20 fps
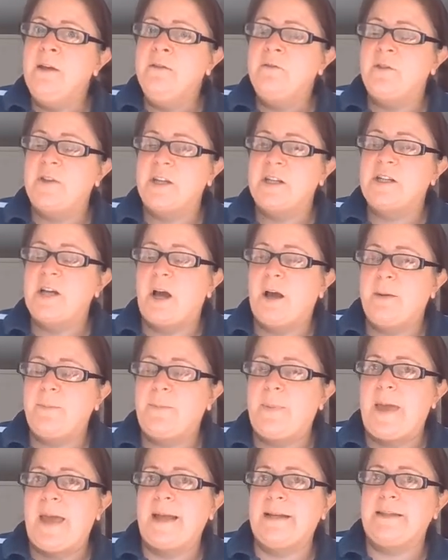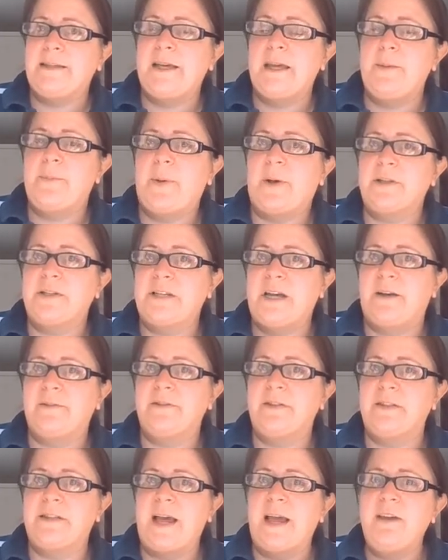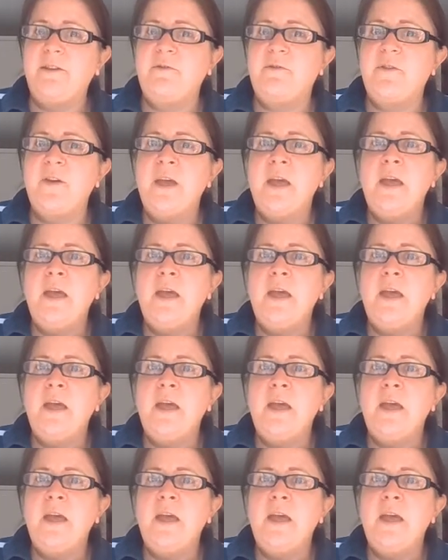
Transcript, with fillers: for the time being to keep ourselves safe.